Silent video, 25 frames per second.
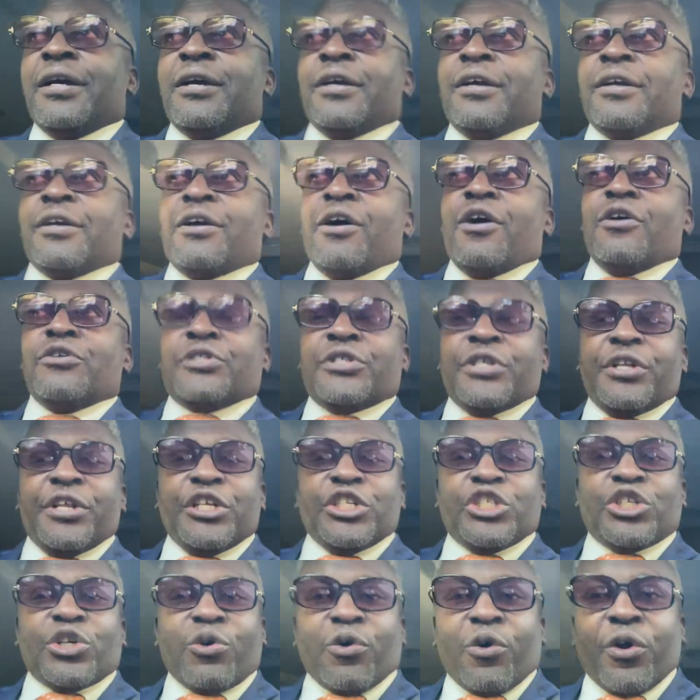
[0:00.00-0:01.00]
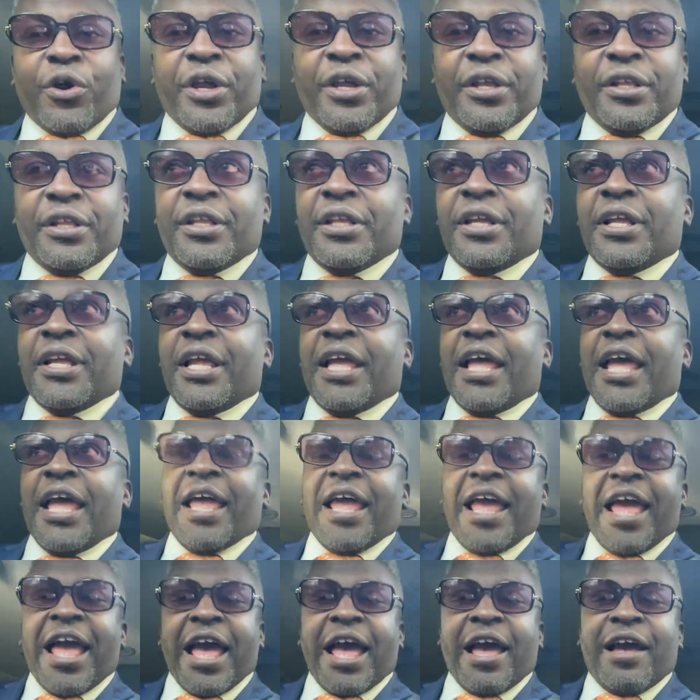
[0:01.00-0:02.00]
goes to Detroit and
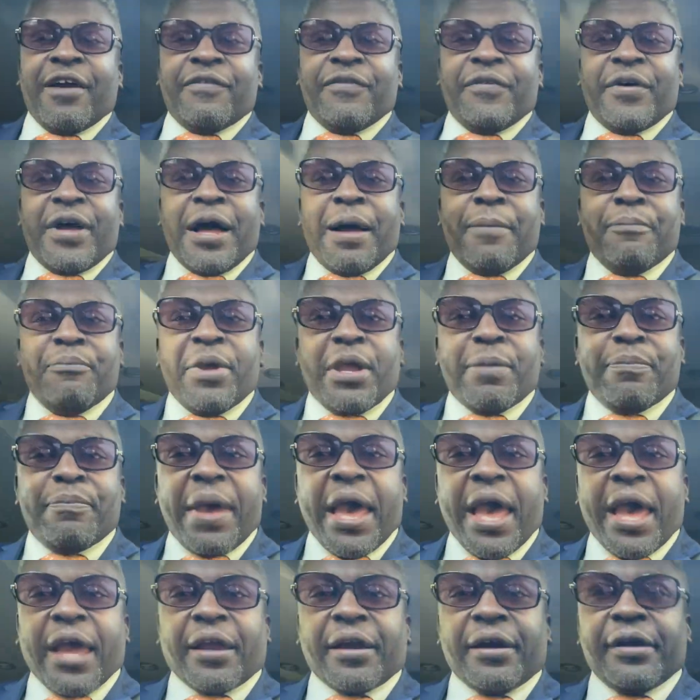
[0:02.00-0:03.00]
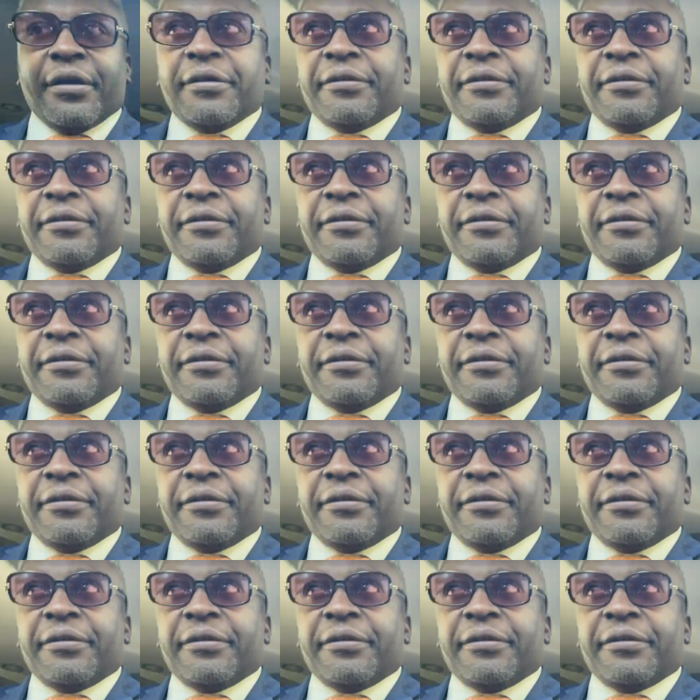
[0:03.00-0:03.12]
have a Big Mac.